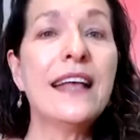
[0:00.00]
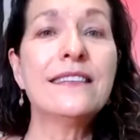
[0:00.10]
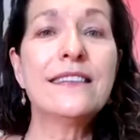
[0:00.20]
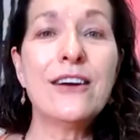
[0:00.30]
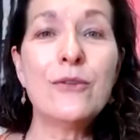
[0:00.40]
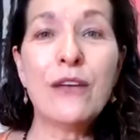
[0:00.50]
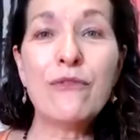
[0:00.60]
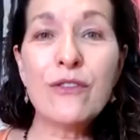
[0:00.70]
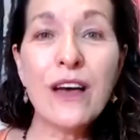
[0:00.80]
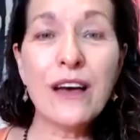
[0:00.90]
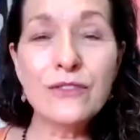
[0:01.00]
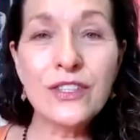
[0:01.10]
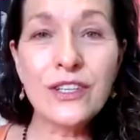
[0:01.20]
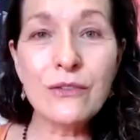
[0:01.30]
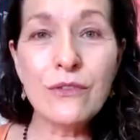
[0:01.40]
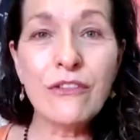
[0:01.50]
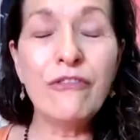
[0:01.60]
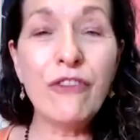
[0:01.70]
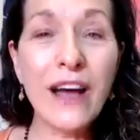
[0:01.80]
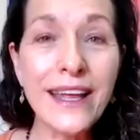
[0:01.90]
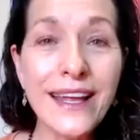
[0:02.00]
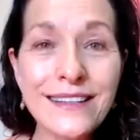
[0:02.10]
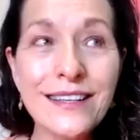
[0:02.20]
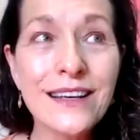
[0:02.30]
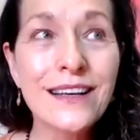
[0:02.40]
so if you go to the fight